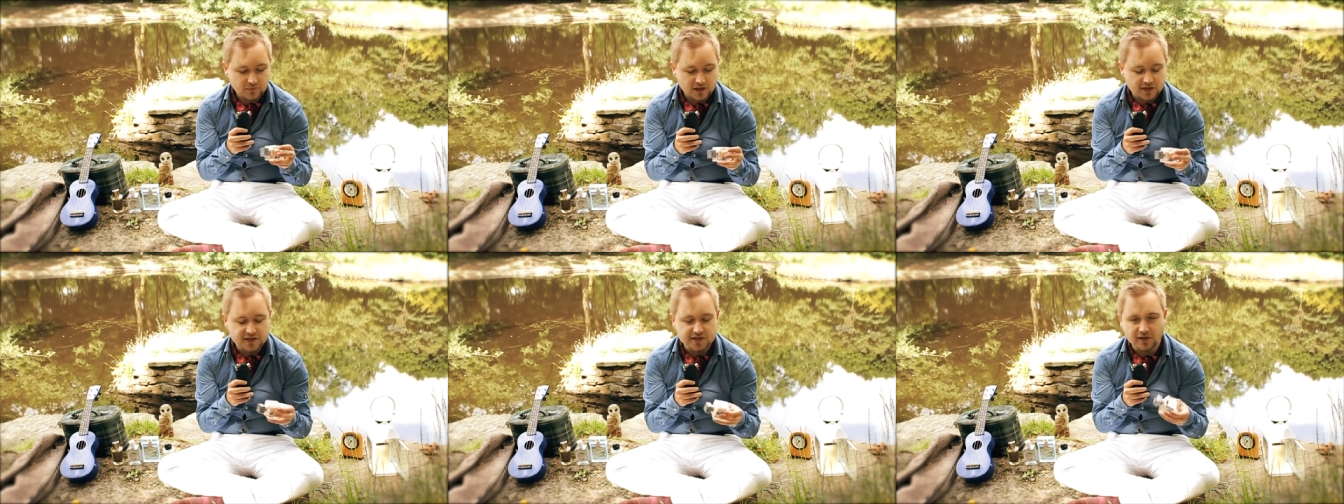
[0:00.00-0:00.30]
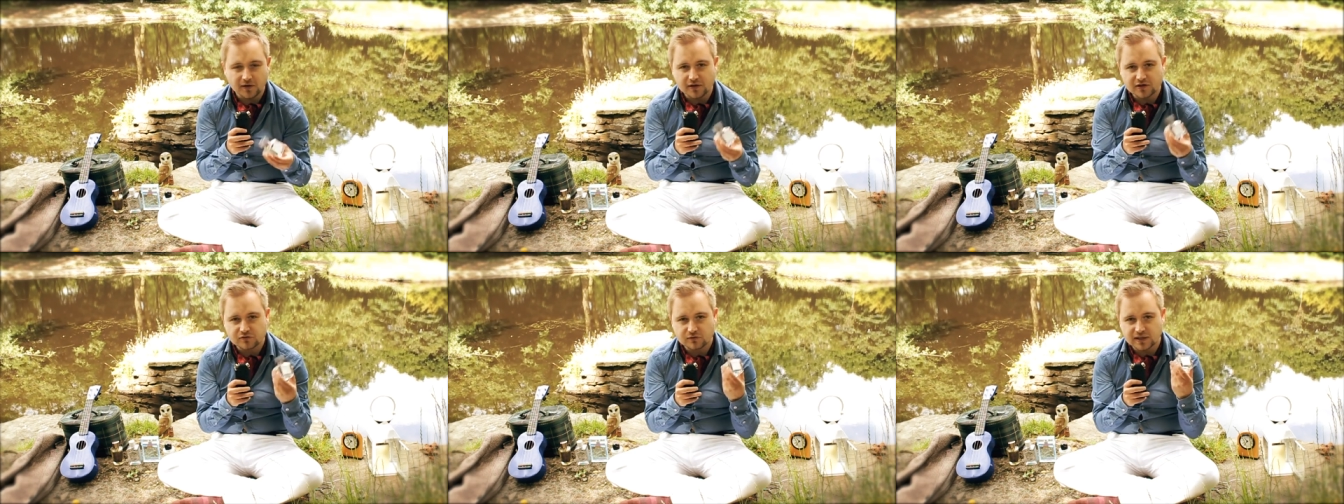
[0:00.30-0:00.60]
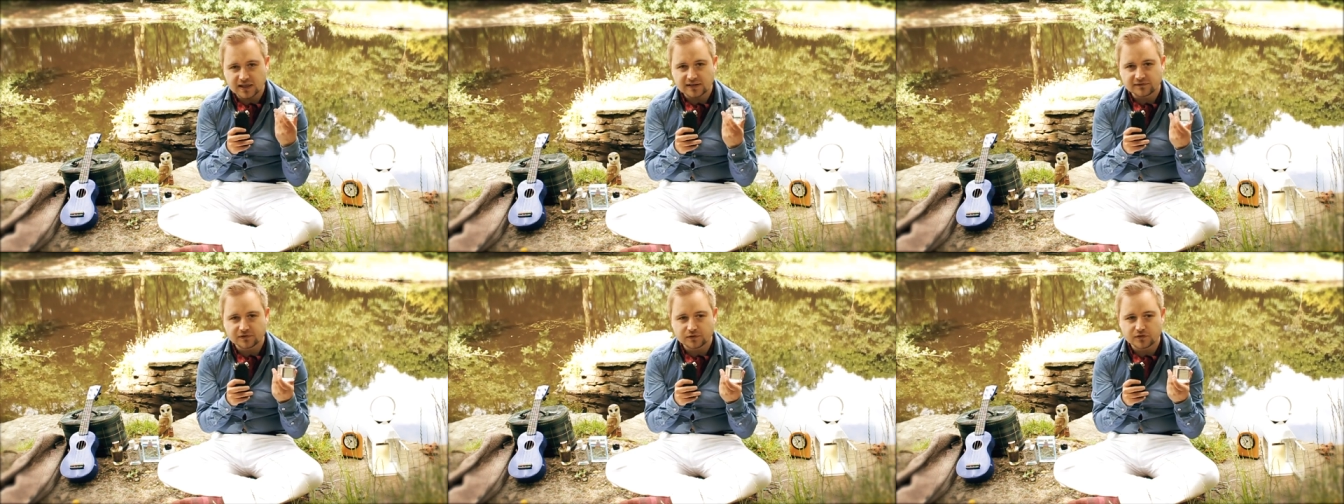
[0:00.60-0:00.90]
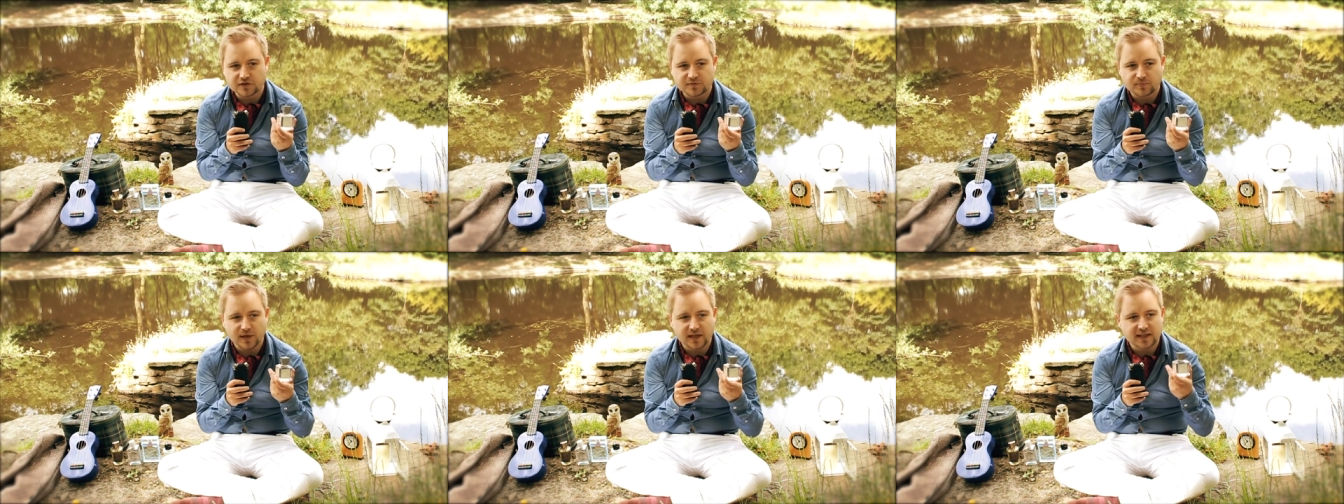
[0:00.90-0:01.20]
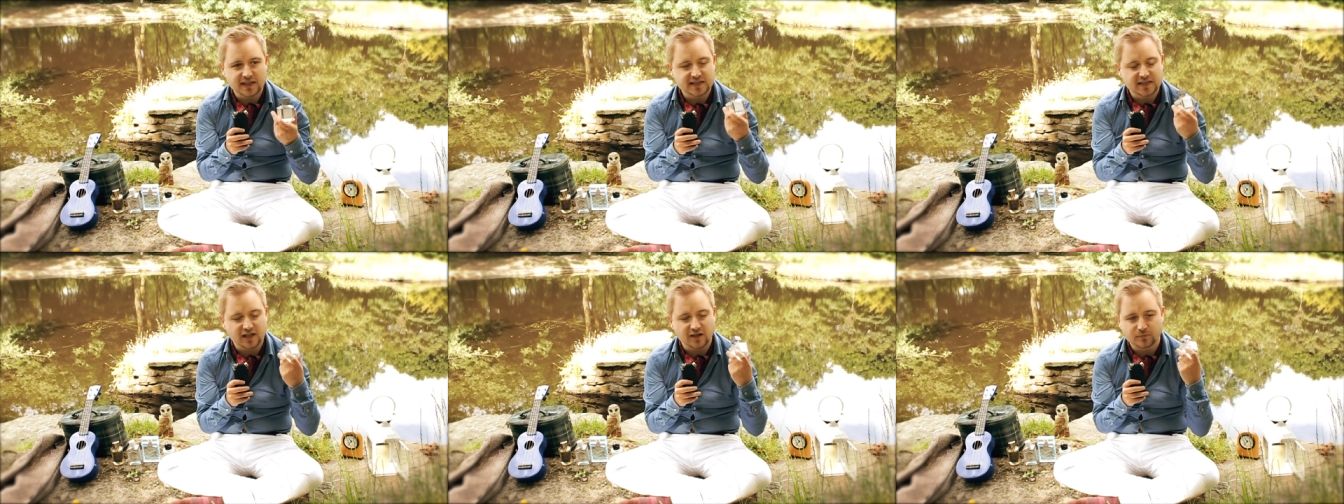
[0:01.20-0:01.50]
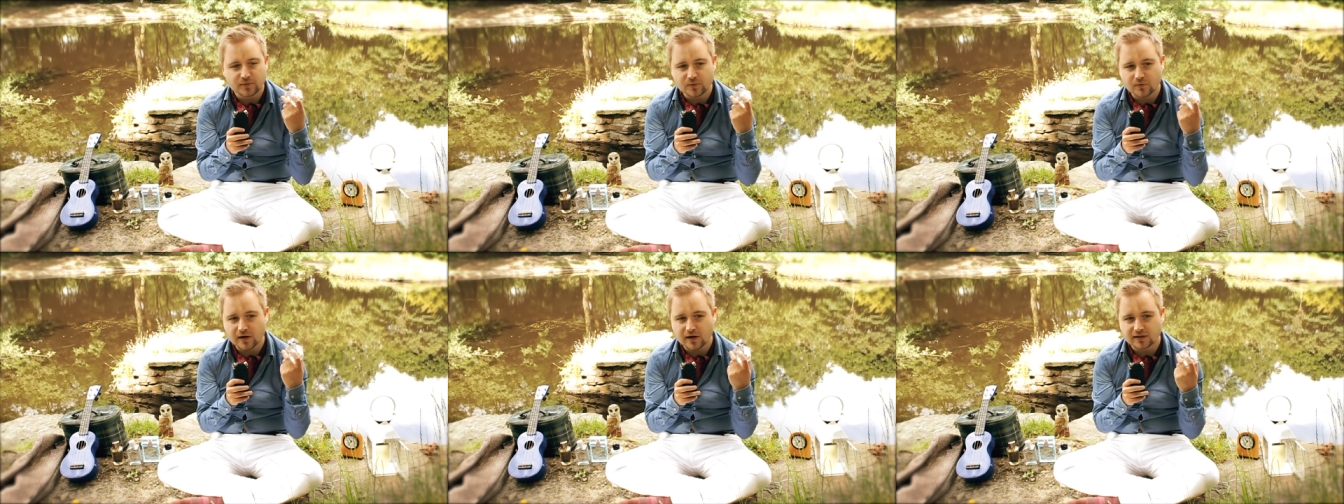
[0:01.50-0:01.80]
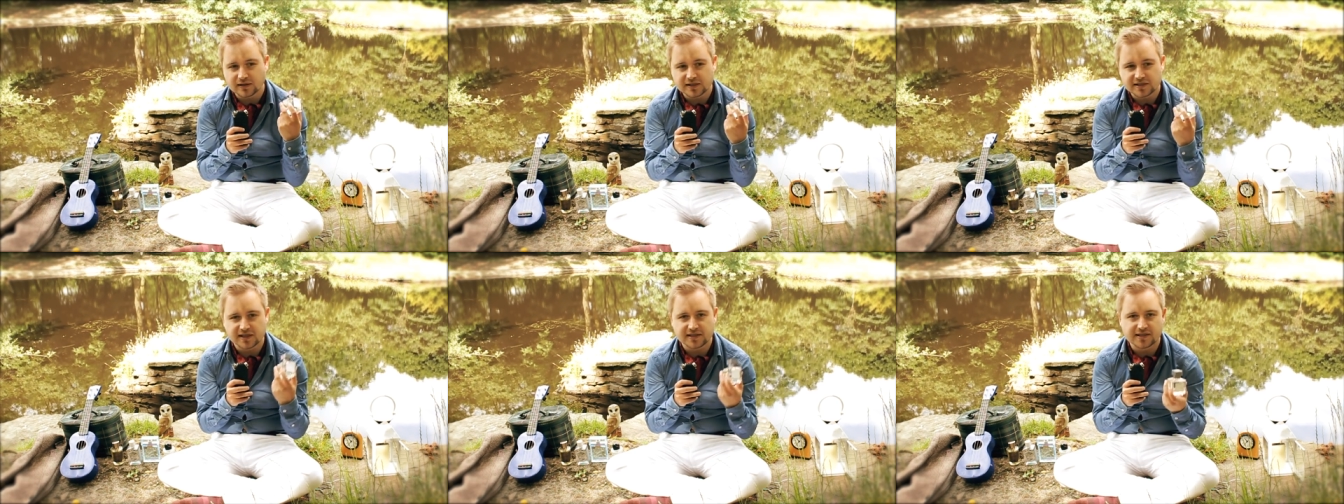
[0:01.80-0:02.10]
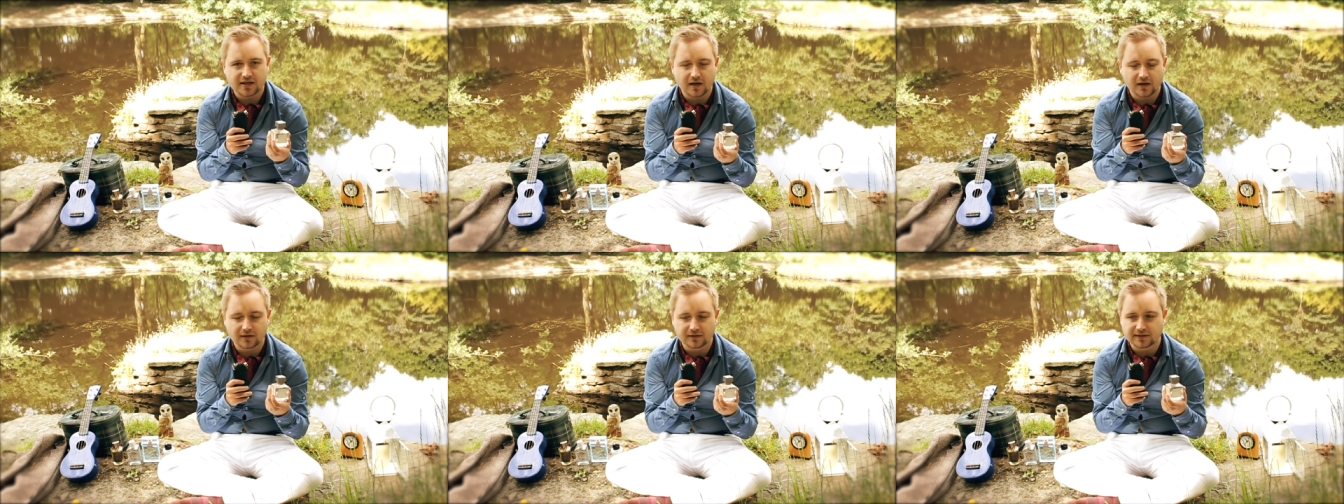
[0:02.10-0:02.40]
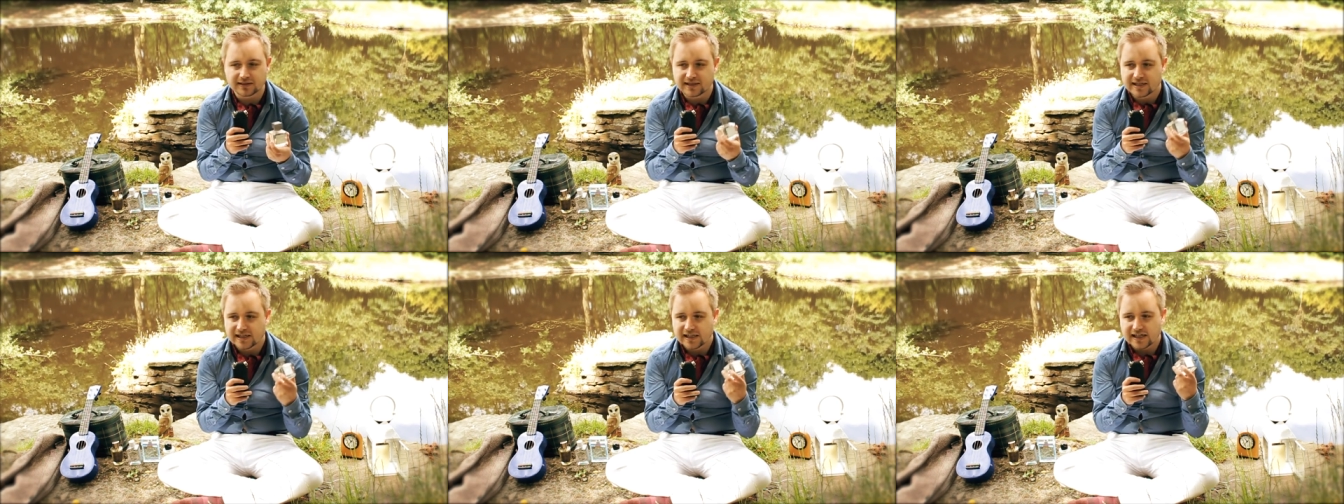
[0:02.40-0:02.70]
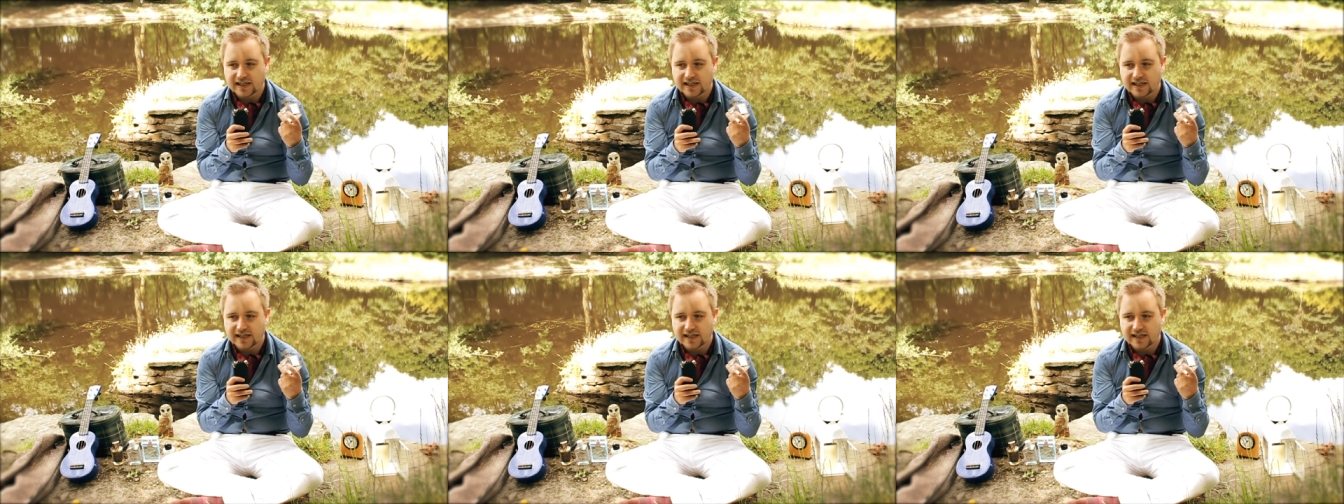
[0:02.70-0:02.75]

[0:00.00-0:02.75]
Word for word: So I was really influenced by this. I've been wearing this a ton.